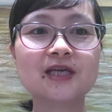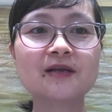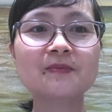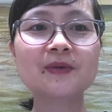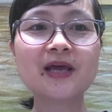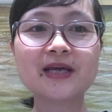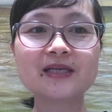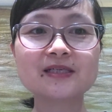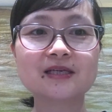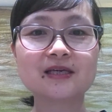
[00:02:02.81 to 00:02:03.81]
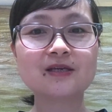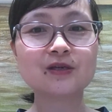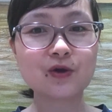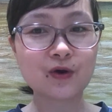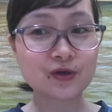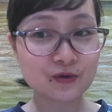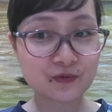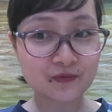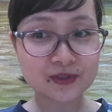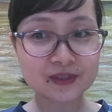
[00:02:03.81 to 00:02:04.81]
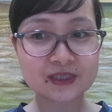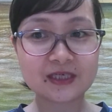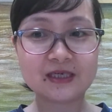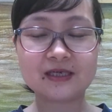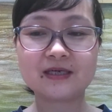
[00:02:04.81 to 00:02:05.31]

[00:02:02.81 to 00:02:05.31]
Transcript: take place in your university?